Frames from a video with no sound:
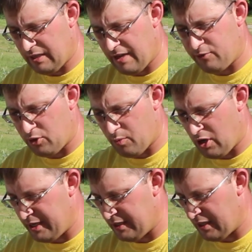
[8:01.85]
left her
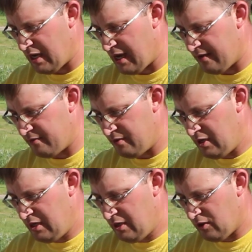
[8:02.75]
body in the hive.
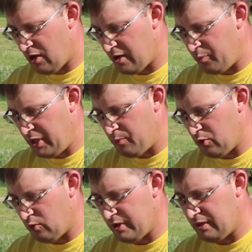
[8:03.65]
A lot of
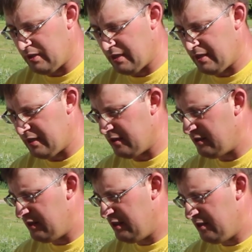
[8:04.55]
people will
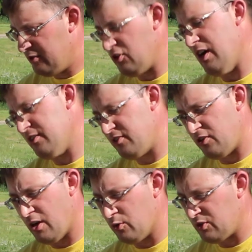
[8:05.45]
toss
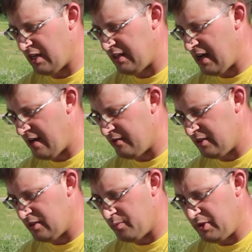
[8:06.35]
her outside the hive, and
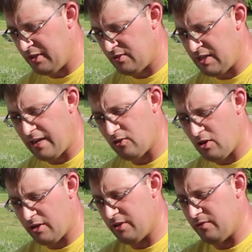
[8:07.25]
then the bees take
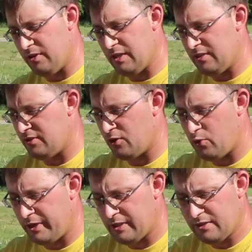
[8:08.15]
longer to realize they're
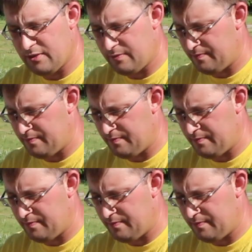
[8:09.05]
queenless.